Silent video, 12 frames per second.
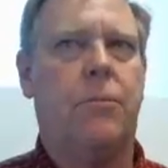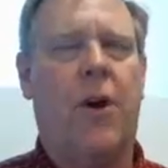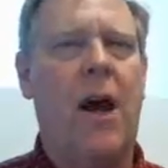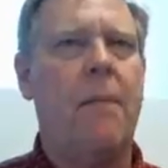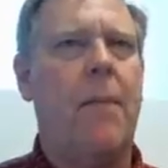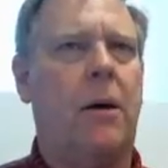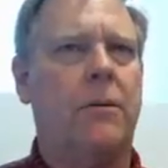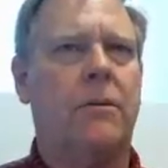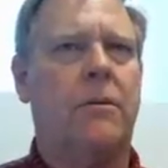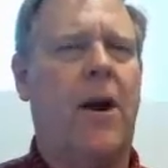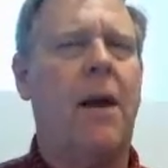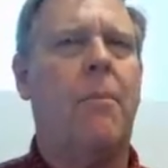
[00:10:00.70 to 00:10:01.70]

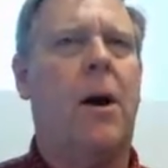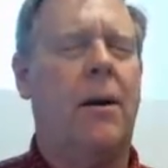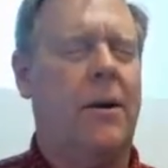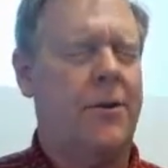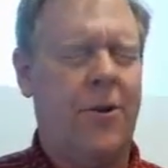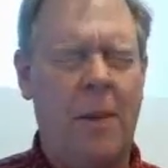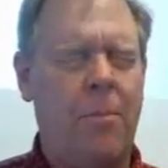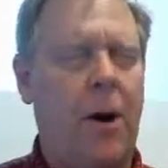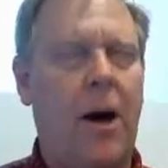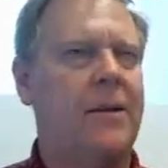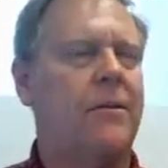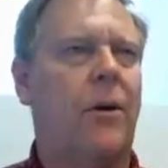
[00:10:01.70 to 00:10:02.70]

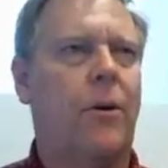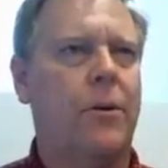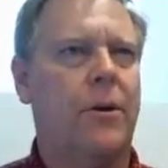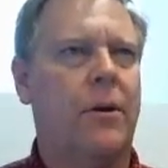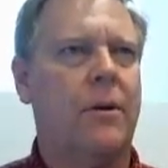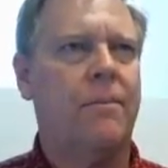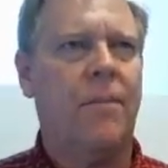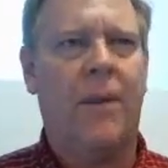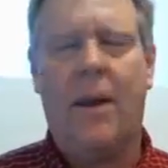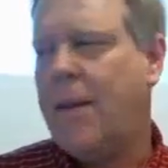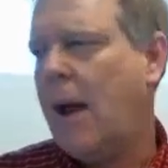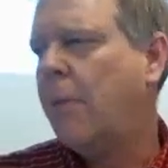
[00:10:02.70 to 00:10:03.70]
tripod holder,
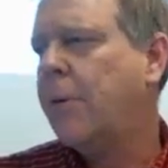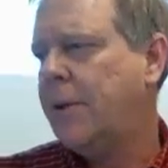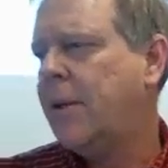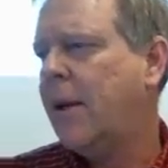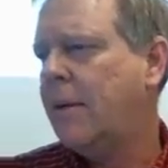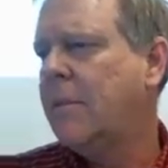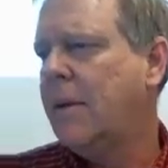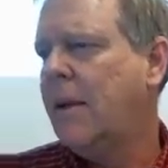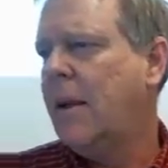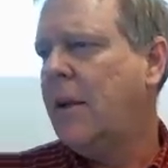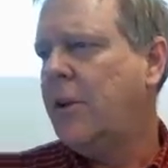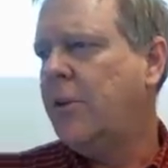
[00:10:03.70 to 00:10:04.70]
and that would
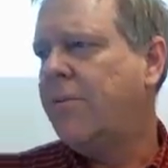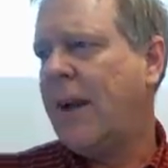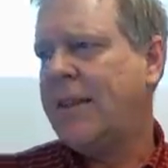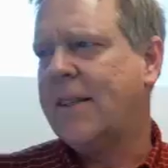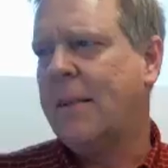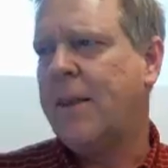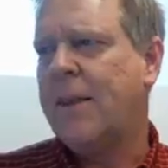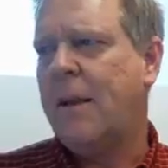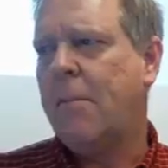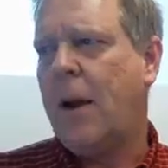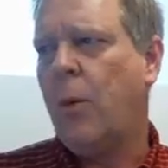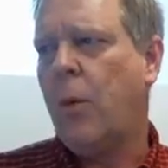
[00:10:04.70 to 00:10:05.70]
you'd find something
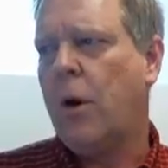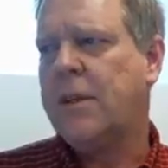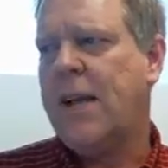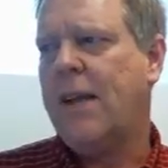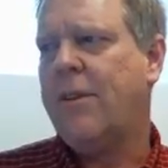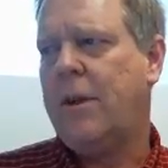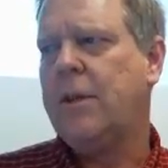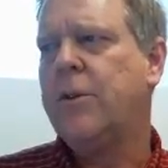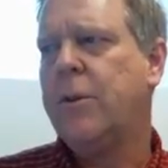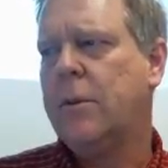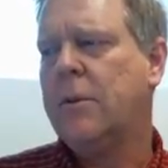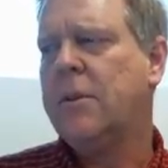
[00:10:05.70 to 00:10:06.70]
that might work. Tethering
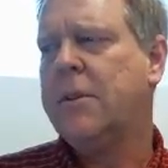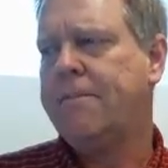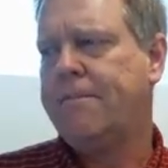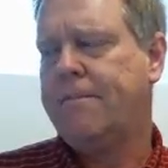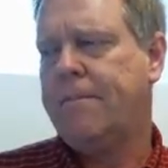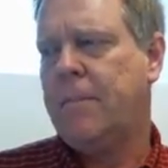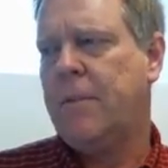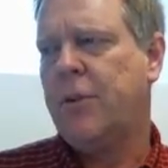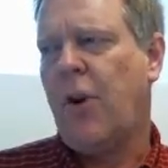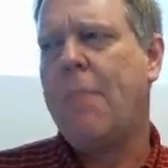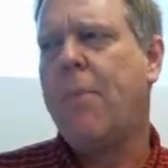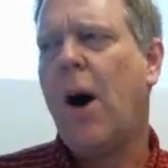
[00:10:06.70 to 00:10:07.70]
tools,
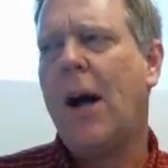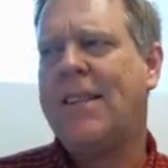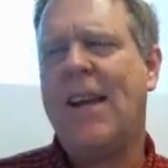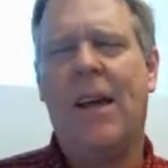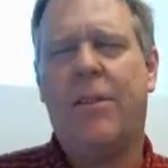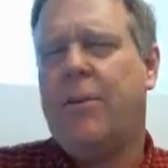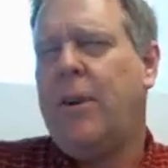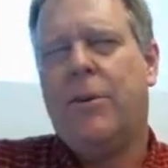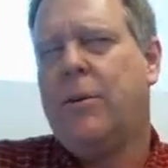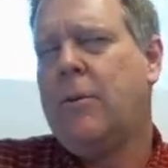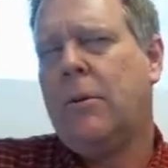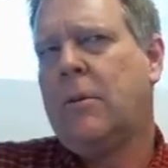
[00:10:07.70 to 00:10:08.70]
tripod tethering
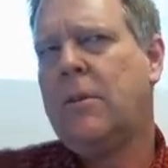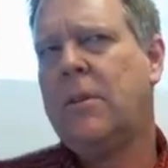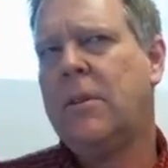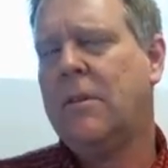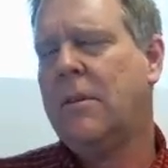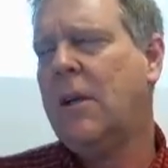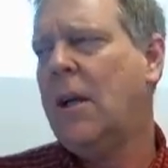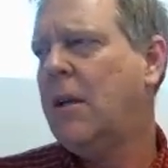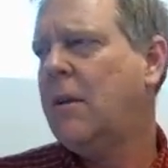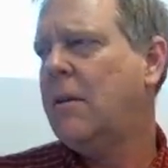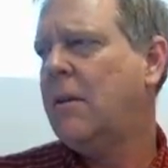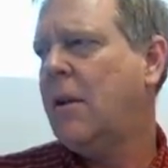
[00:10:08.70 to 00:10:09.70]
tools.
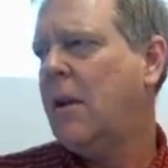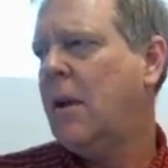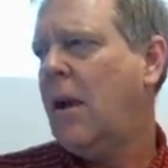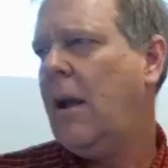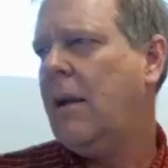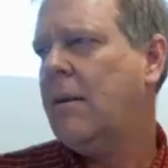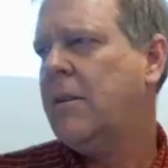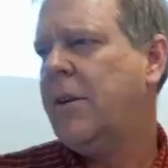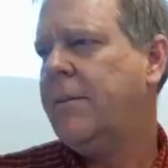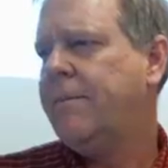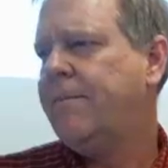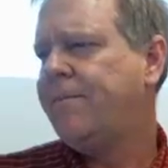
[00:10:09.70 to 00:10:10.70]

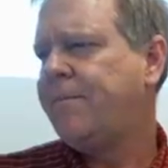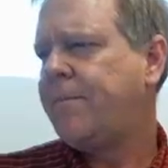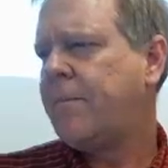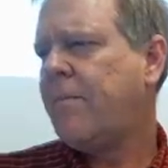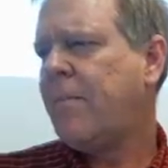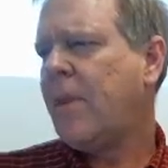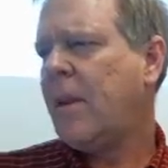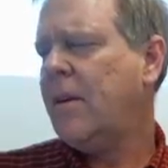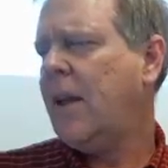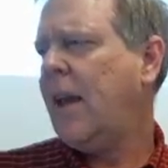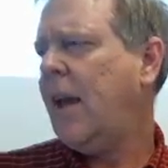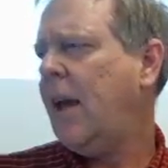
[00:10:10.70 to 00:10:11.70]
So,
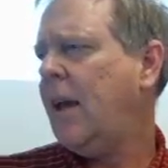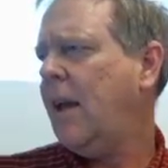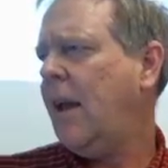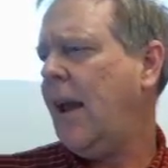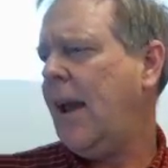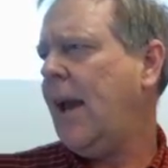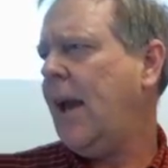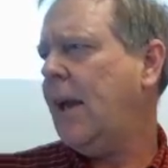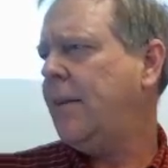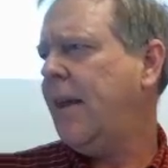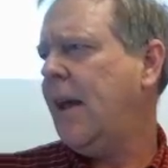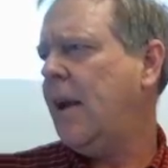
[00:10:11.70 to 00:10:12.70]
okay,
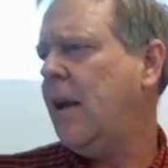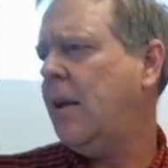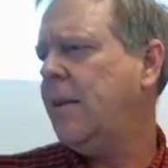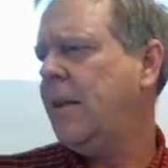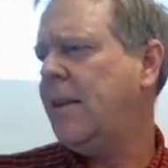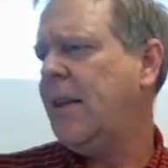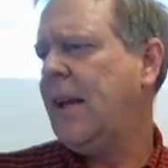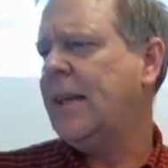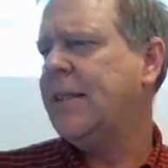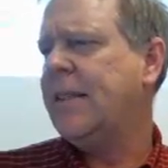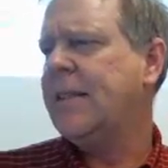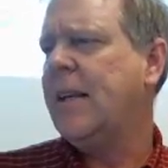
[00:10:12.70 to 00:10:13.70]
and then the thing
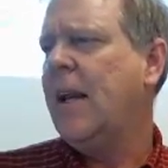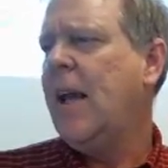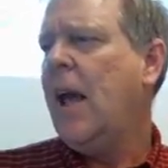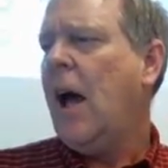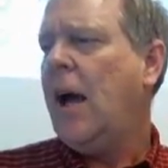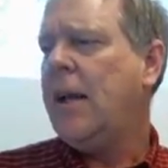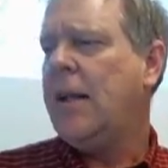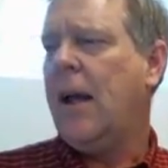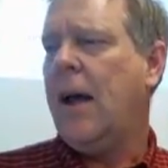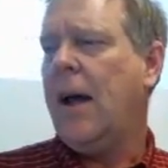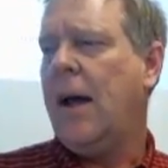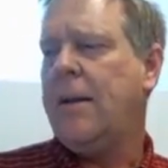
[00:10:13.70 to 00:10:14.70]
is
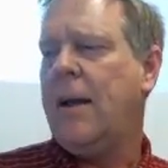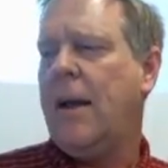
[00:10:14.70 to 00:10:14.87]
that